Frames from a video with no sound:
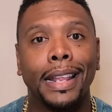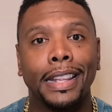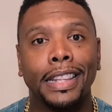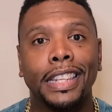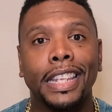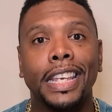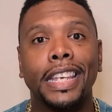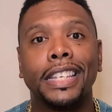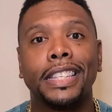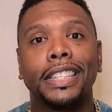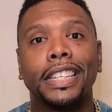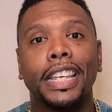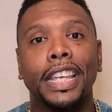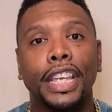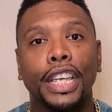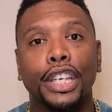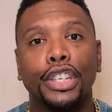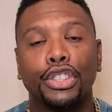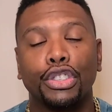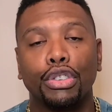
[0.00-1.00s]
this
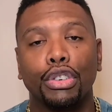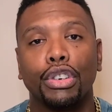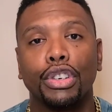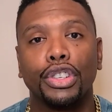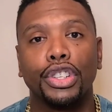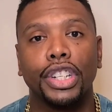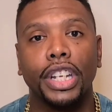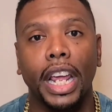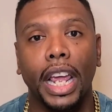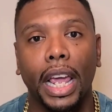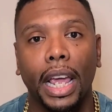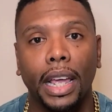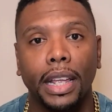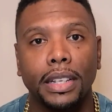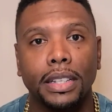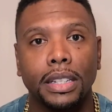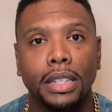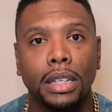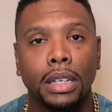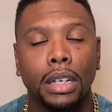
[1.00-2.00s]
is your
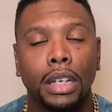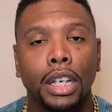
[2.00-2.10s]
chance.